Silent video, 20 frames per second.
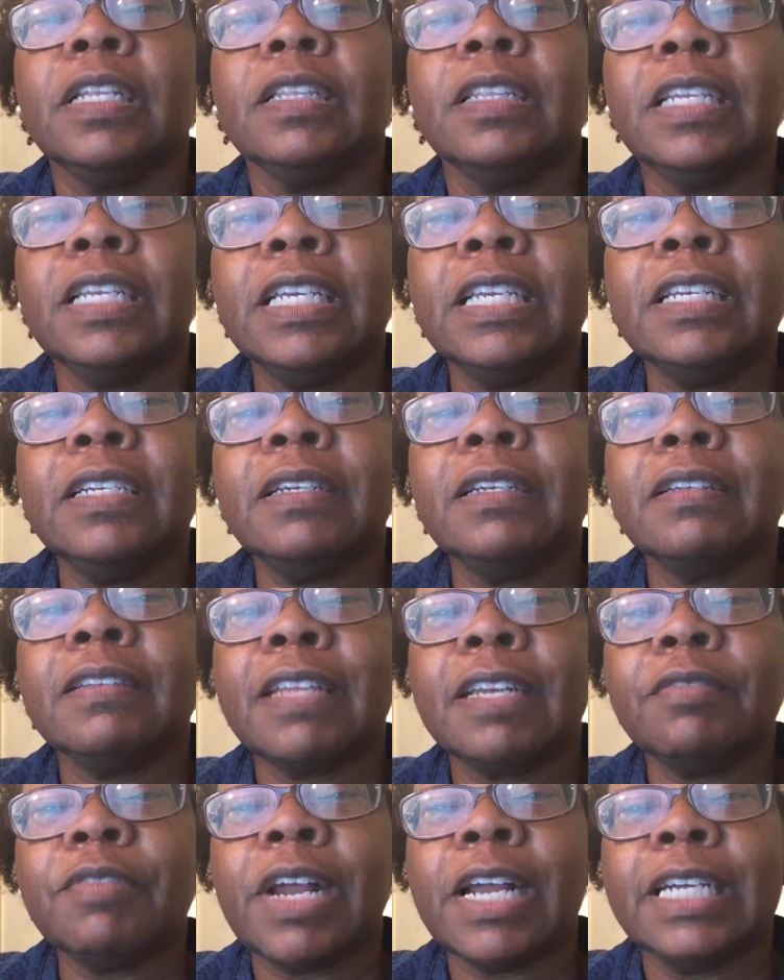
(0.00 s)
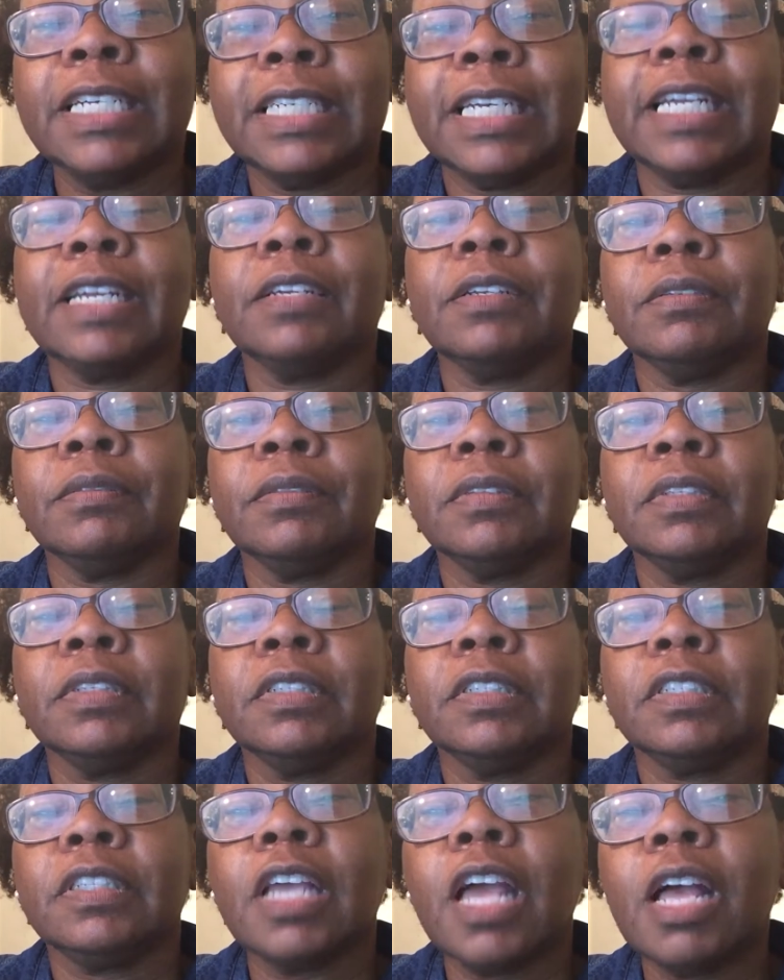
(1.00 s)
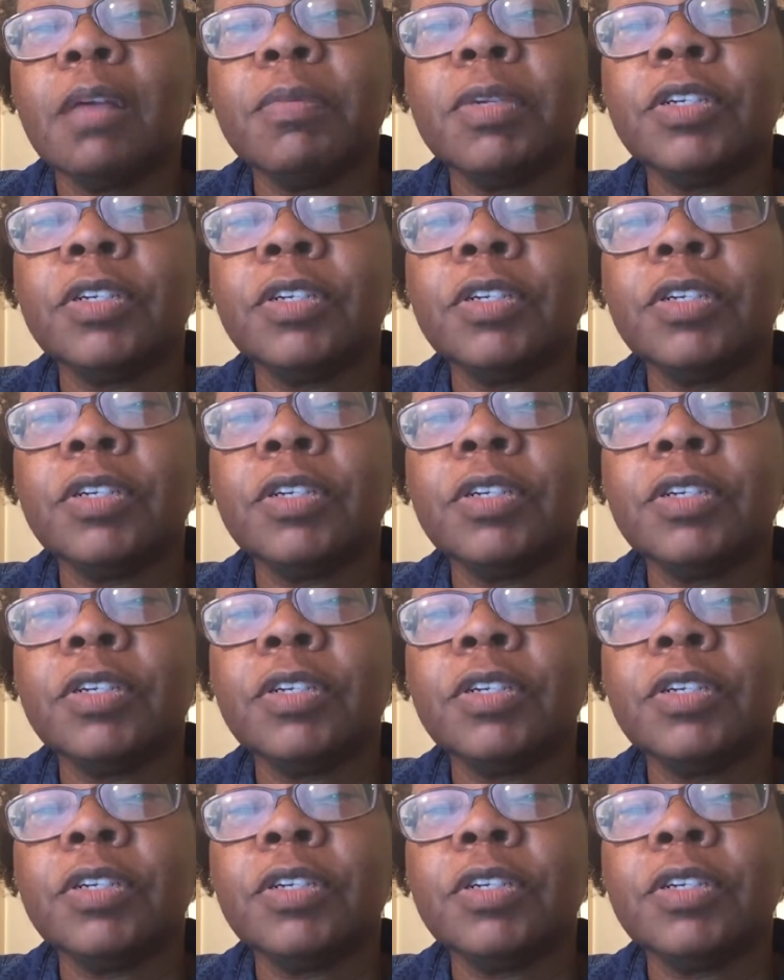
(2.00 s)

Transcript: Then they write down, Tom